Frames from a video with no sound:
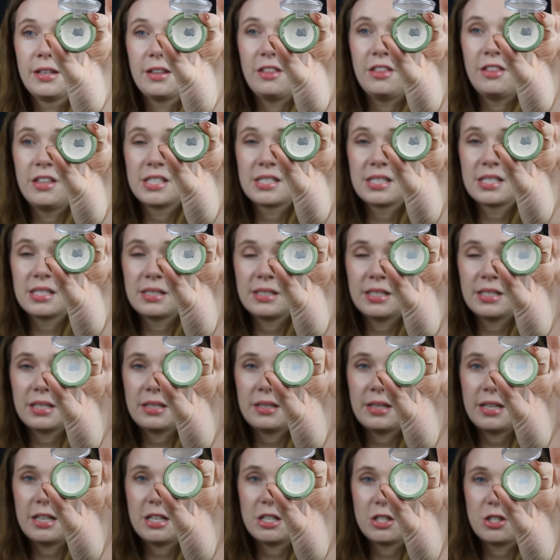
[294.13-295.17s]
This is it
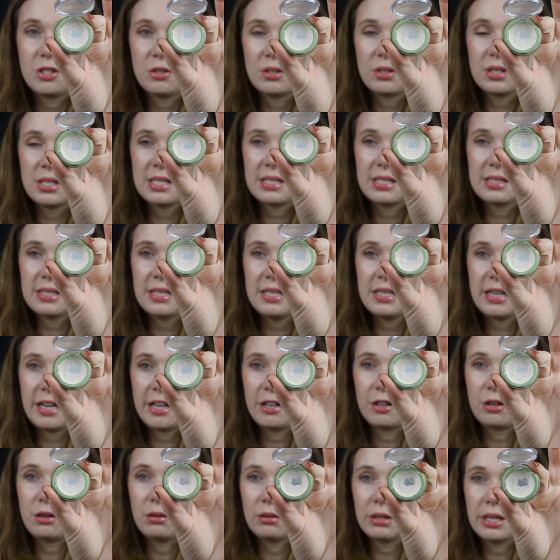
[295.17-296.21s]
and as you can see
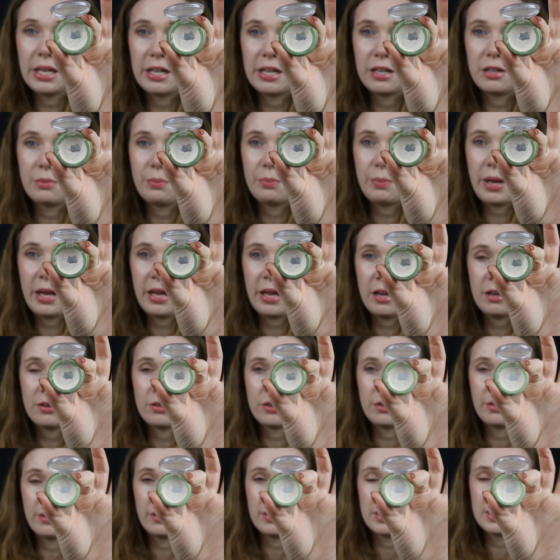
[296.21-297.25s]
I already hit pan
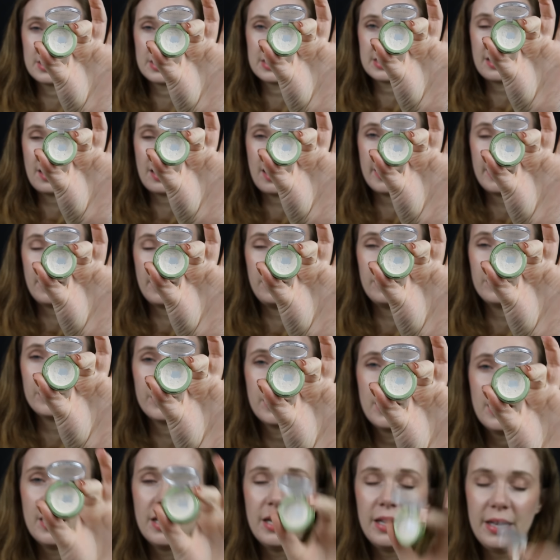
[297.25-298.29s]
on this guy here.
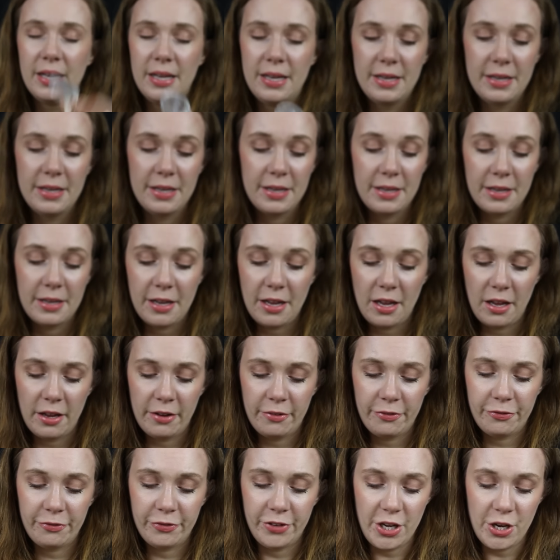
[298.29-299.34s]

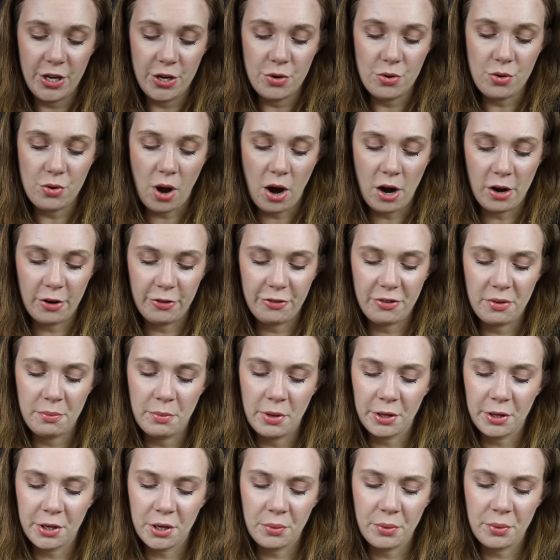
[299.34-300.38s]
If you are
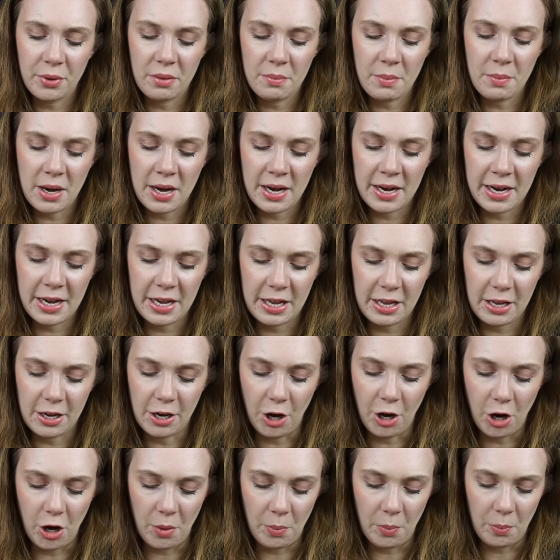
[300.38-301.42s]
familiar with my
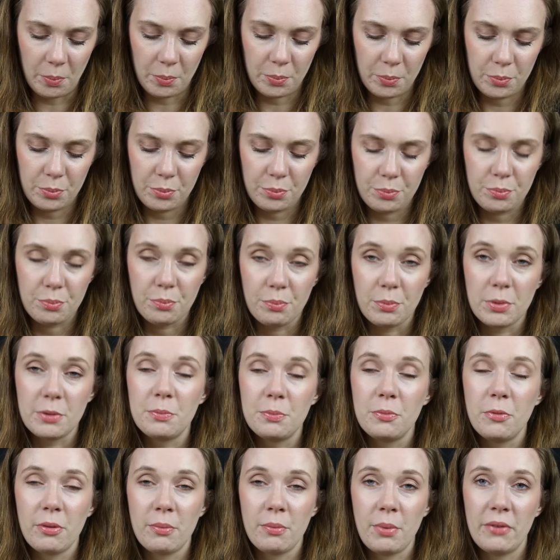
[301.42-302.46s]
um,
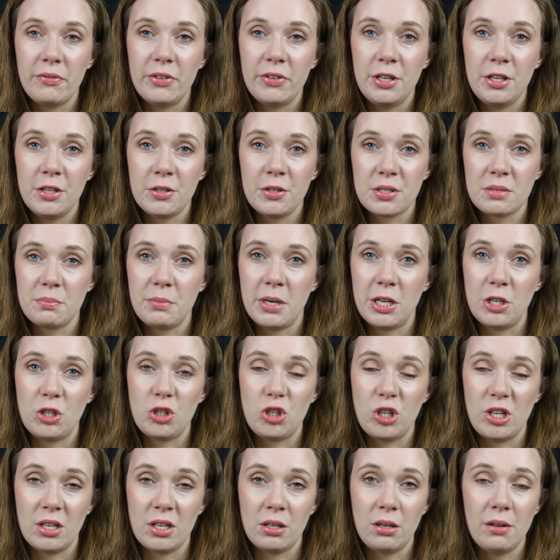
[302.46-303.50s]
with, with my videos and my
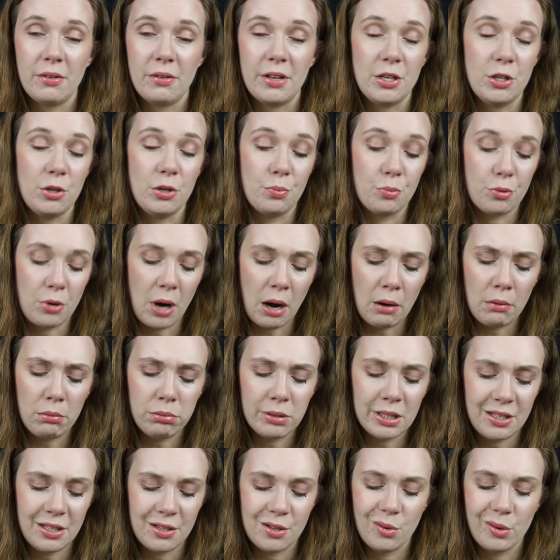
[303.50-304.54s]
channel then you
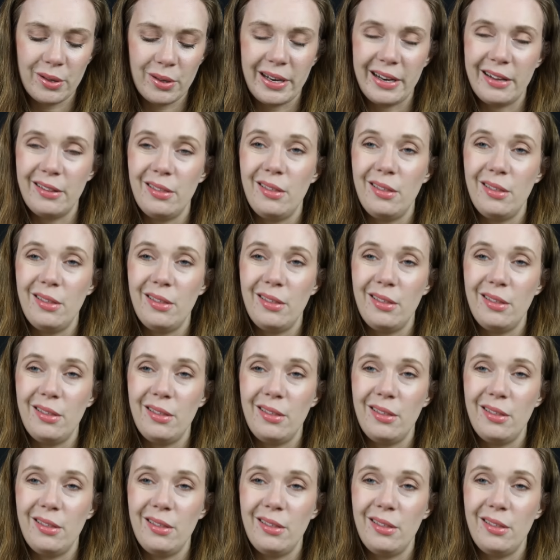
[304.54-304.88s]
probably know that I